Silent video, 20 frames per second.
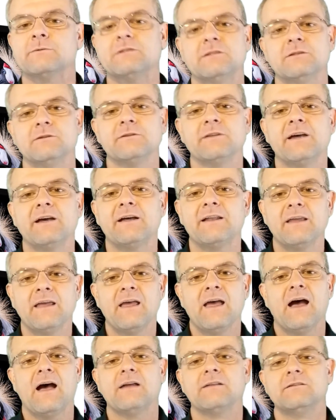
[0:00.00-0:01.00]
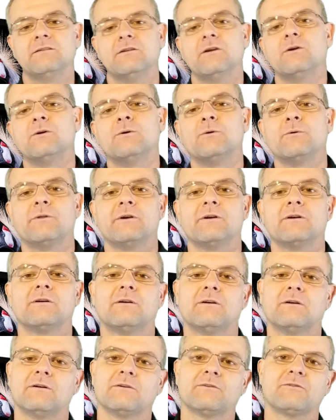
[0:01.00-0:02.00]
would do that. I know there
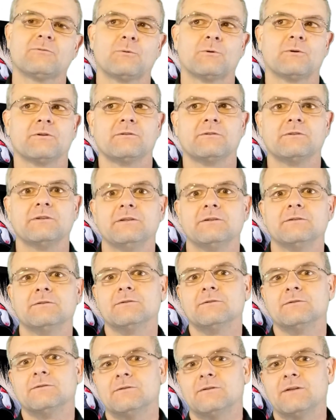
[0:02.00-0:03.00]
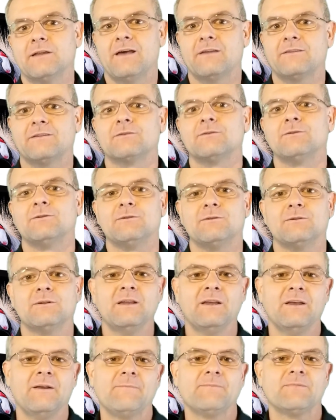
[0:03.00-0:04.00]
are sort of legal, ethical
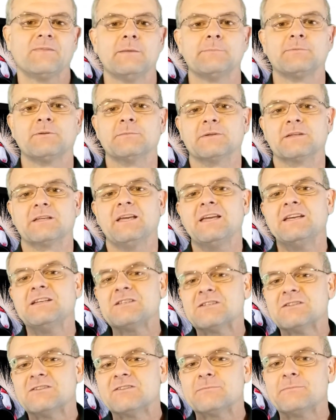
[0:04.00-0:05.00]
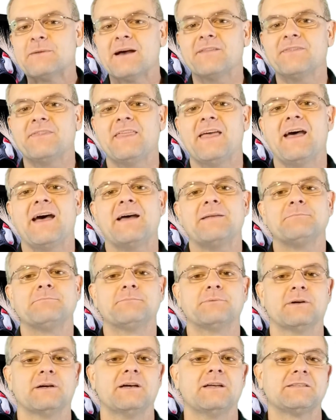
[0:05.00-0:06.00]
implications about that,
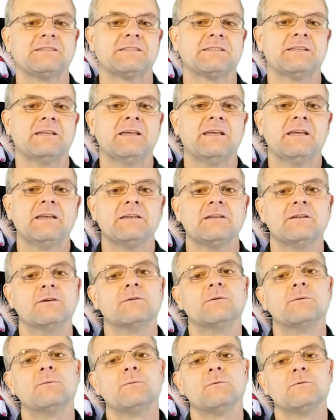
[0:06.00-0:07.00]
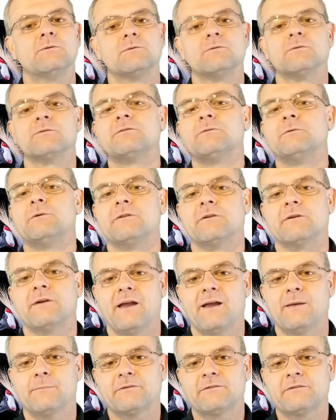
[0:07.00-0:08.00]
but you know, Google's doing their
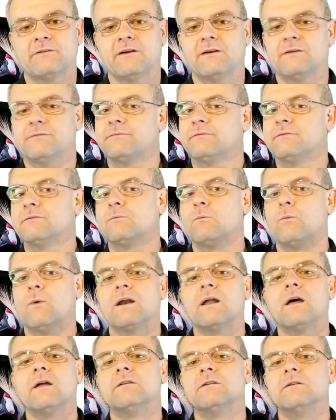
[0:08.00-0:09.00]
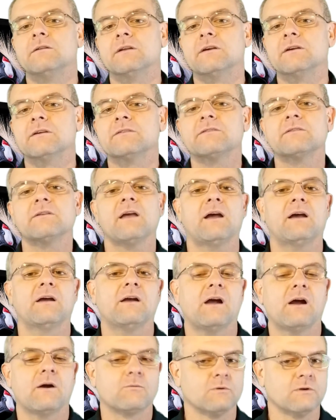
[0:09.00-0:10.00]
AMP stuff. Why not do this?
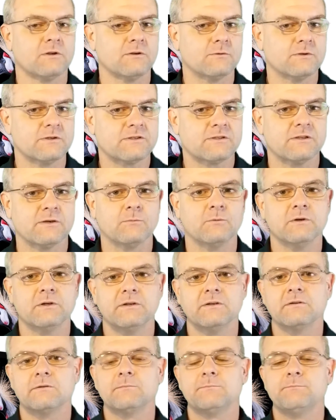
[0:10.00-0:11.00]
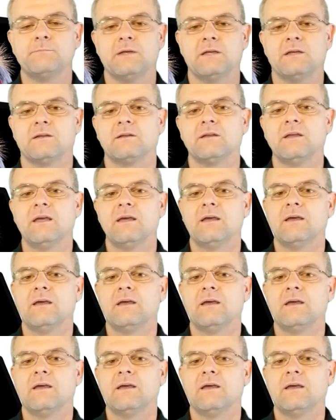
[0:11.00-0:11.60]
I really wish they would in Bing,